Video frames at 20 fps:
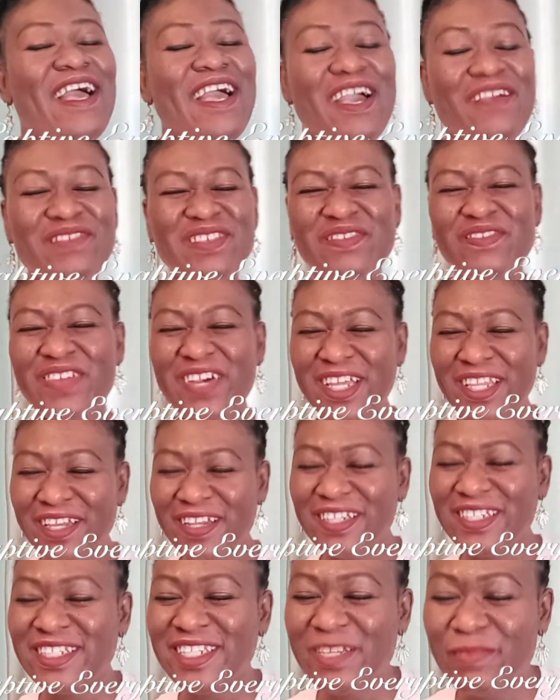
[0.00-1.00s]
Heavenly
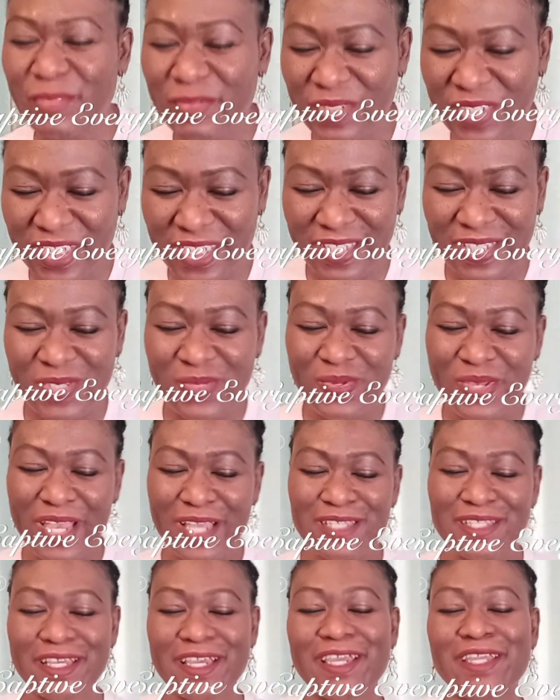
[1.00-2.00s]
Father, in the name of Jesus, we
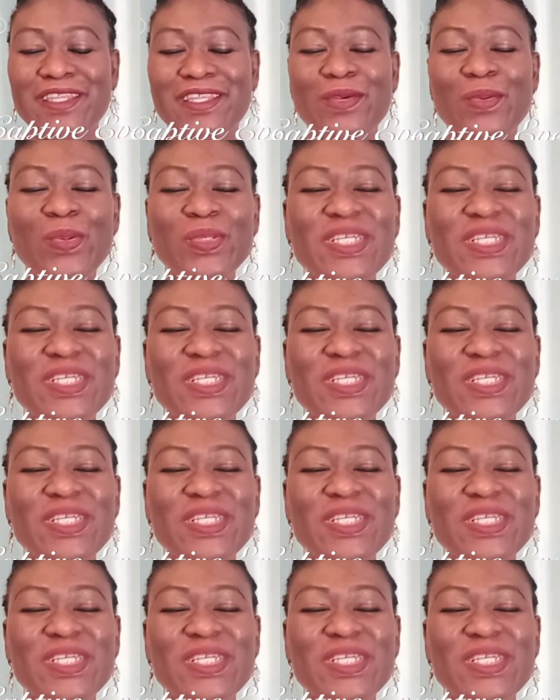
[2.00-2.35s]
ask that the